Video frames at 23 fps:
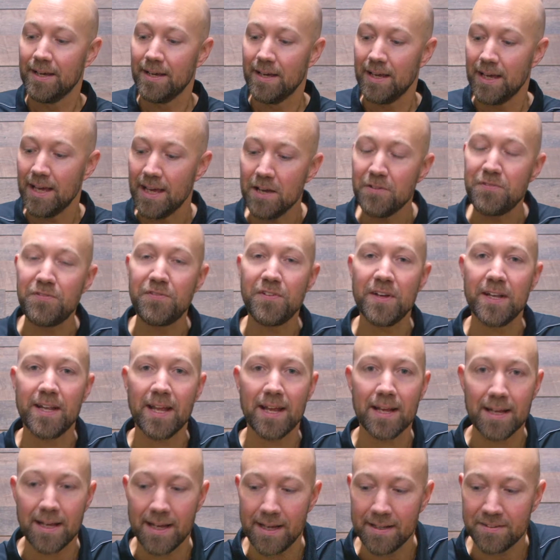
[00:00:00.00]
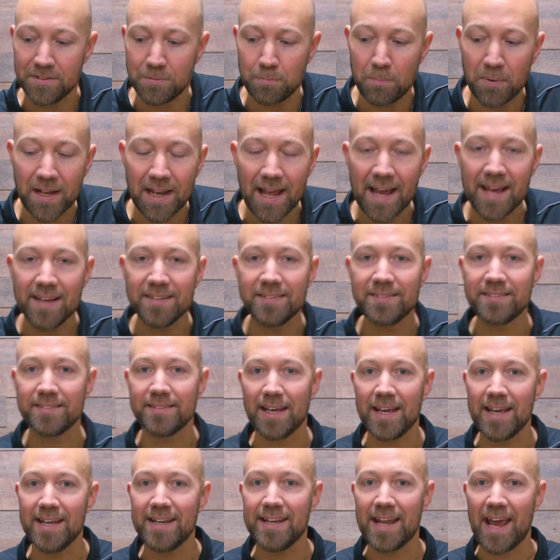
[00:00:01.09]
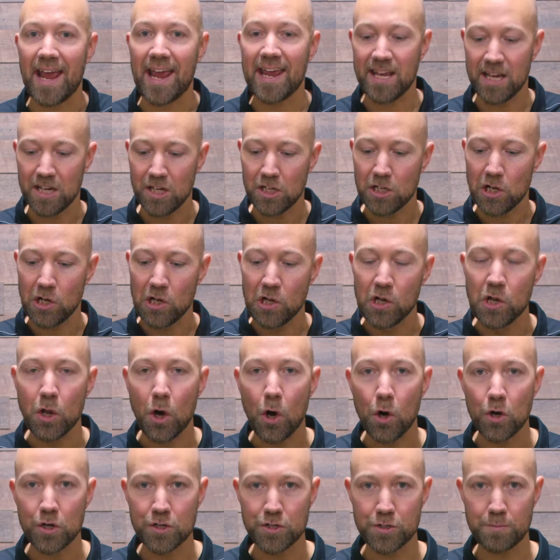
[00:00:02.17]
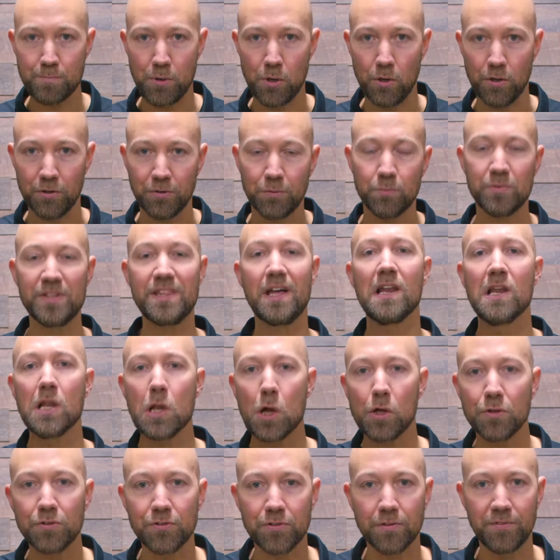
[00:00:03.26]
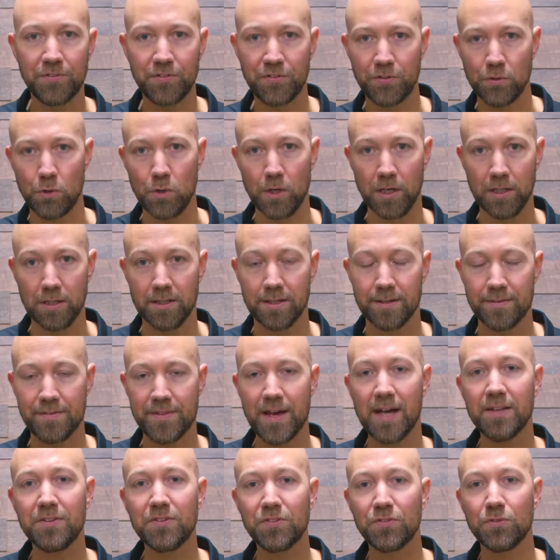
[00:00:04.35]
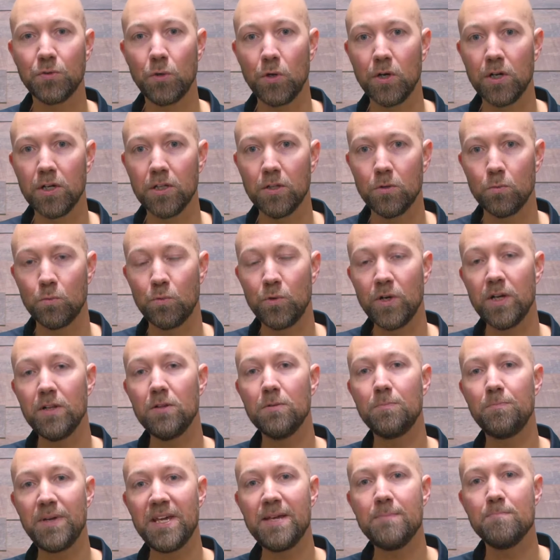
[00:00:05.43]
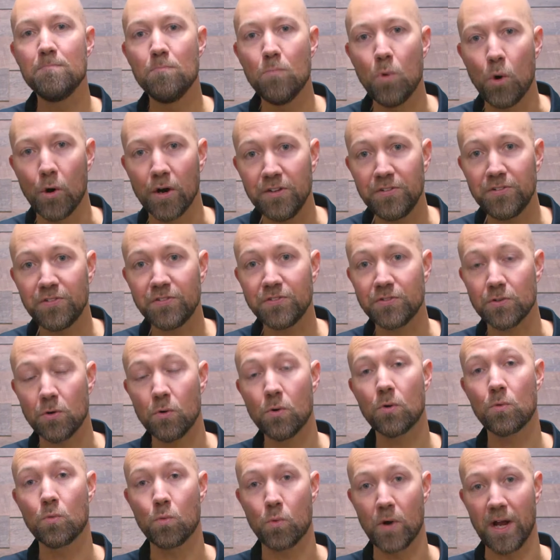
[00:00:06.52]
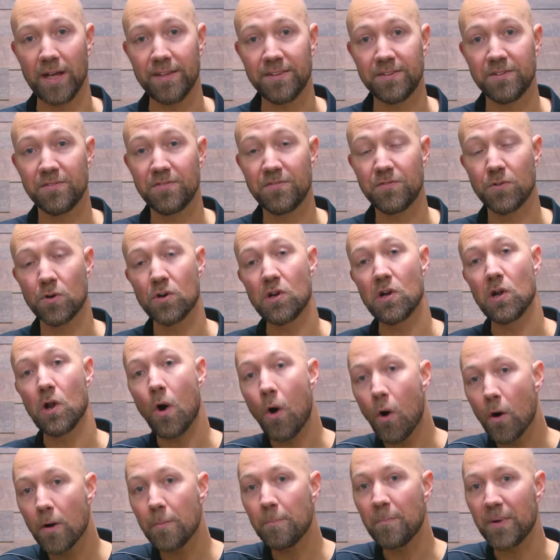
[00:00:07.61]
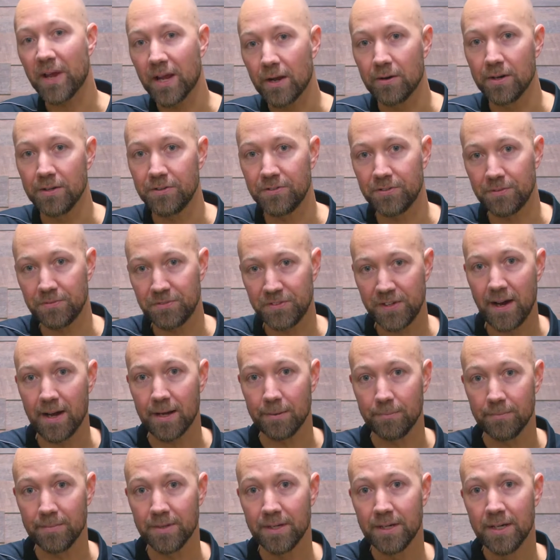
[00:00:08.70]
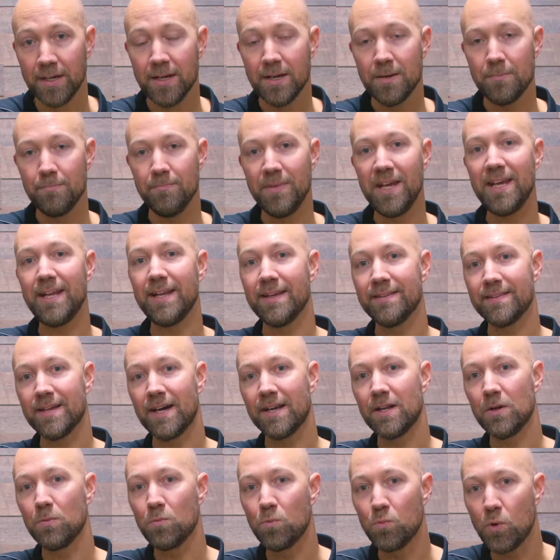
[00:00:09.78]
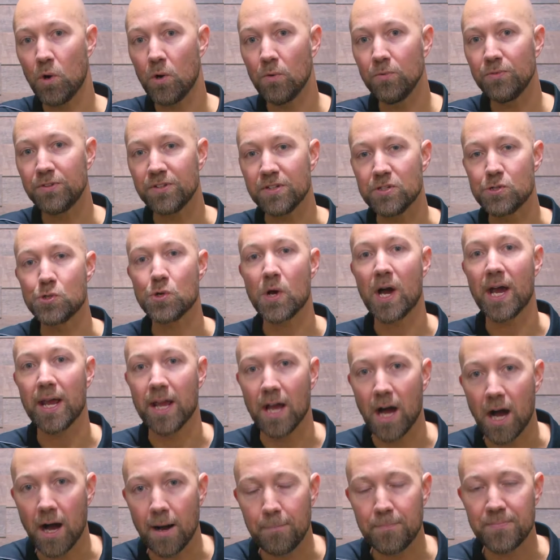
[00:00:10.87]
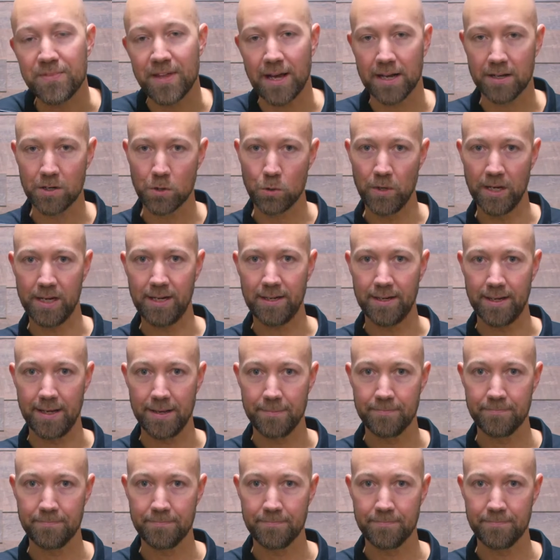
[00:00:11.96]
if it is placed in a large pot with a lot of soil, that soil will be moist or wet for long periods of time, meaning that it won't dry up that quickly.